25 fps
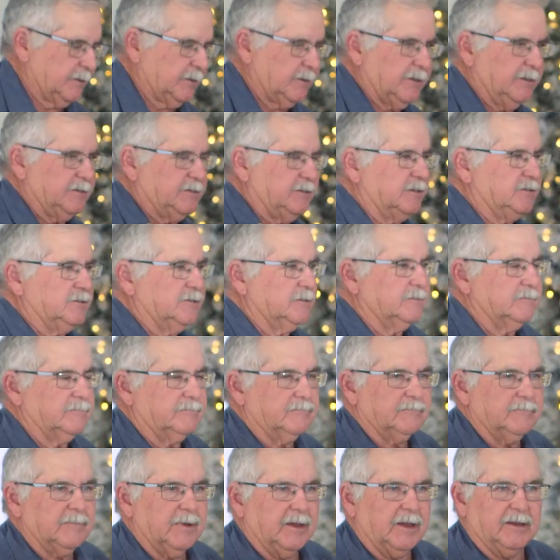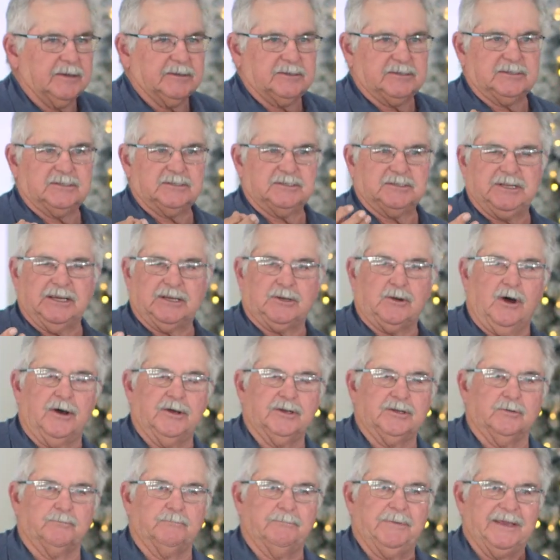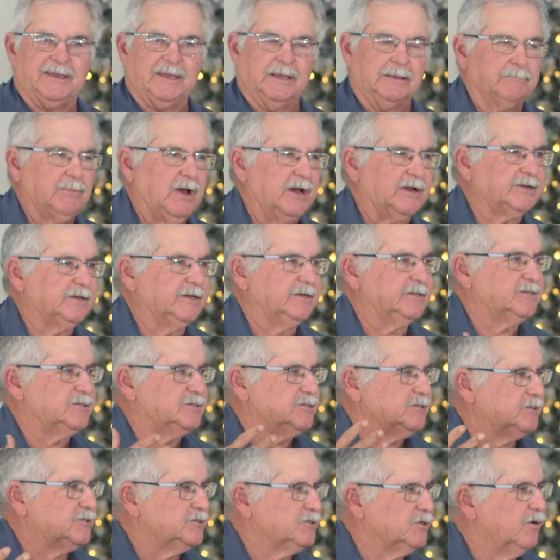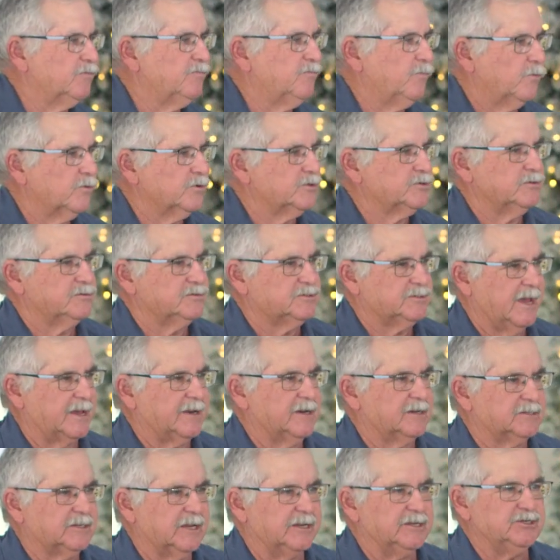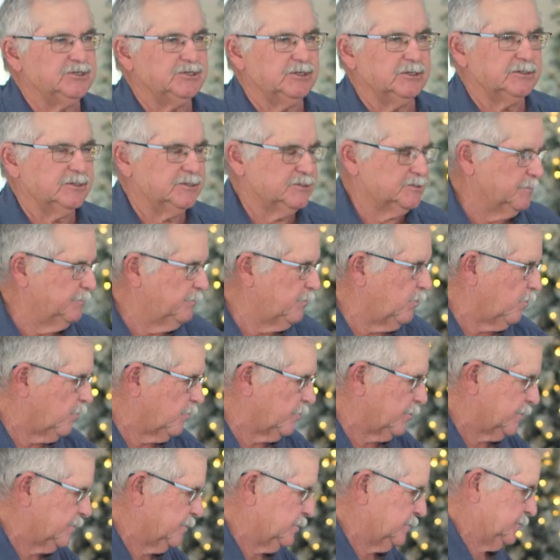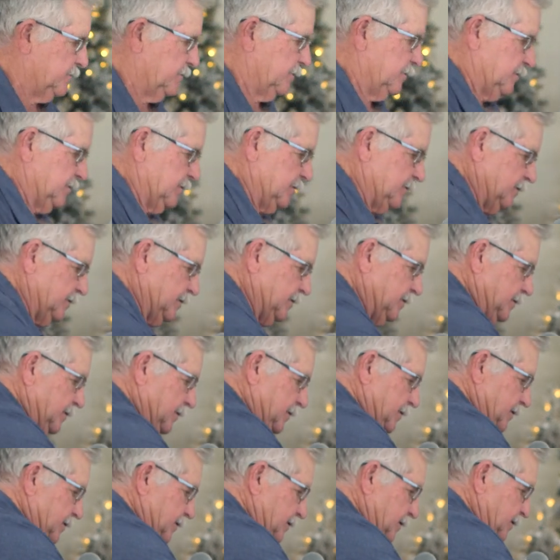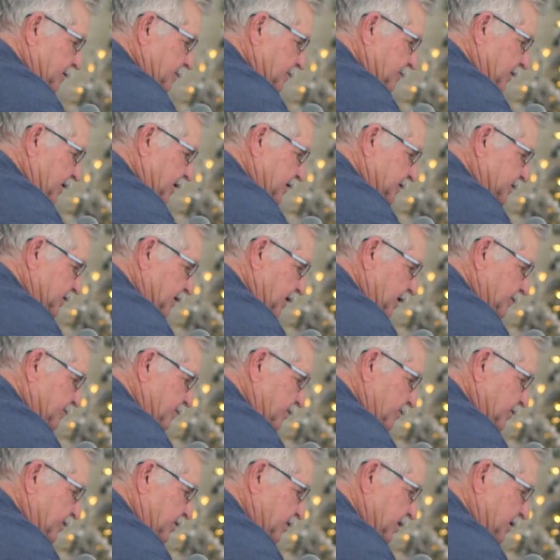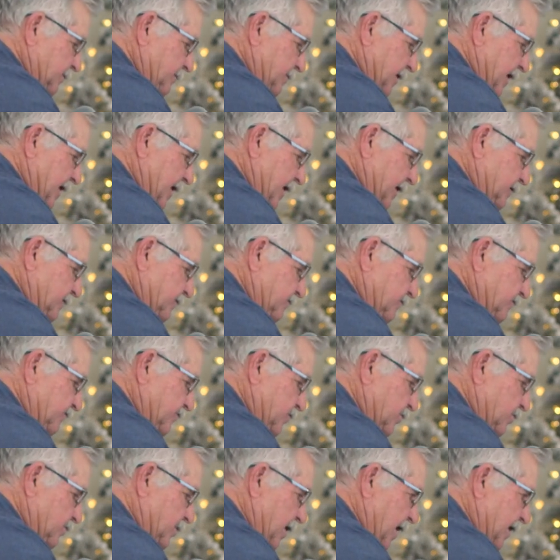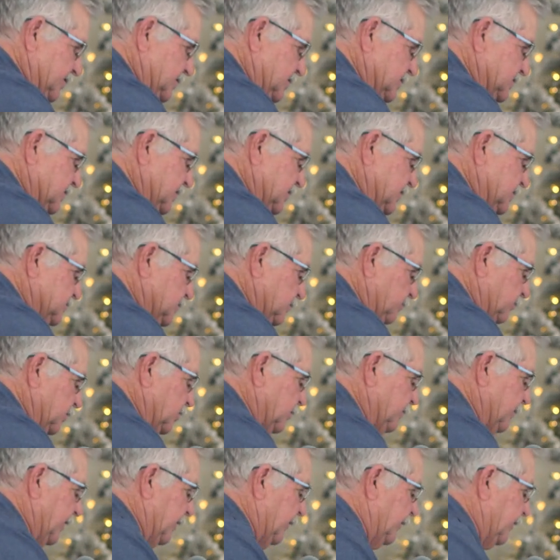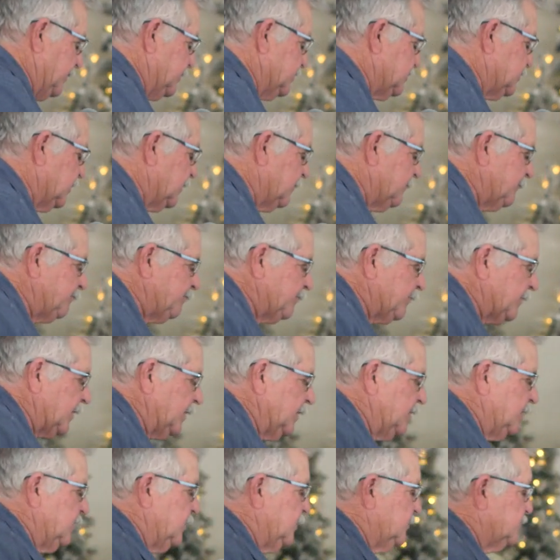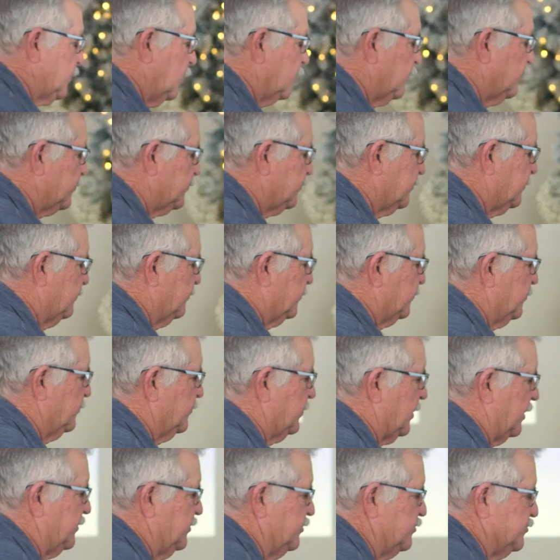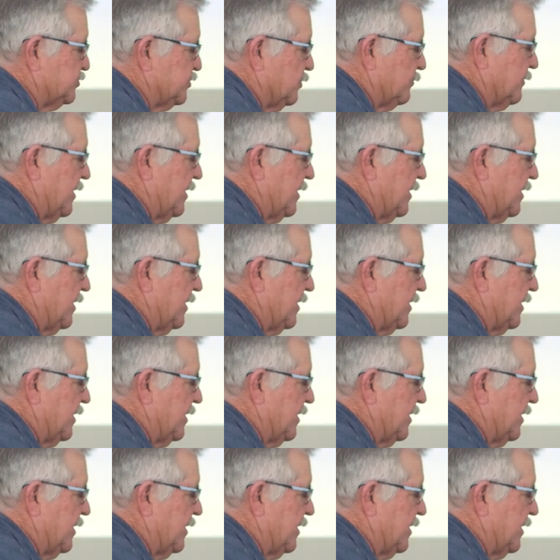It can stick onto picking buckets and so forth, so sanitation is important. But a really bad fruit rot disease in blueberries. So I used to